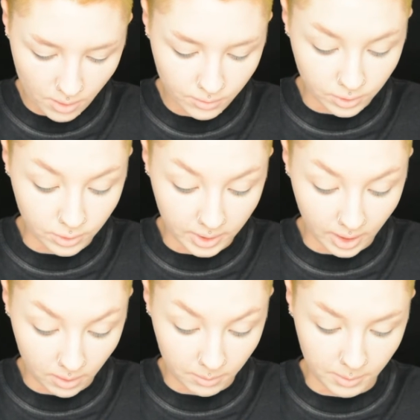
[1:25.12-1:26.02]
for doing
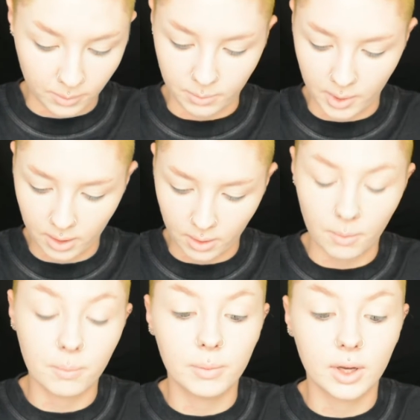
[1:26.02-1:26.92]
other people's
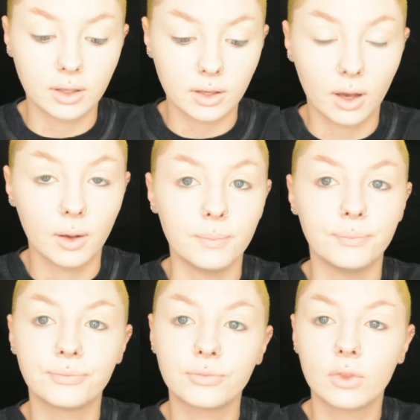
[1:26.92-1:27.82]
makeup, but
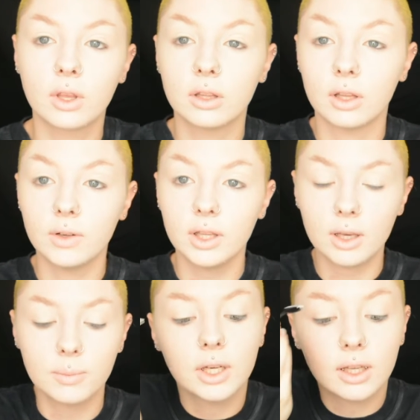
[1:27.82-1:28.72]
they're really
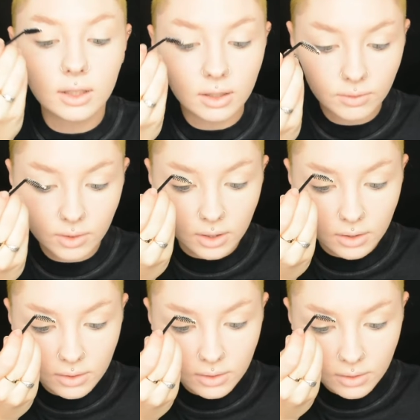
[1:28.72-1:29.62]
coming handy for
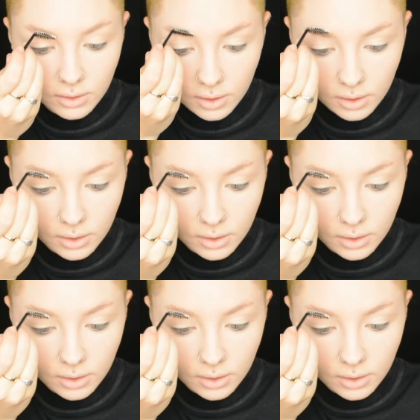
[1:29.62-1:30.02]
this. So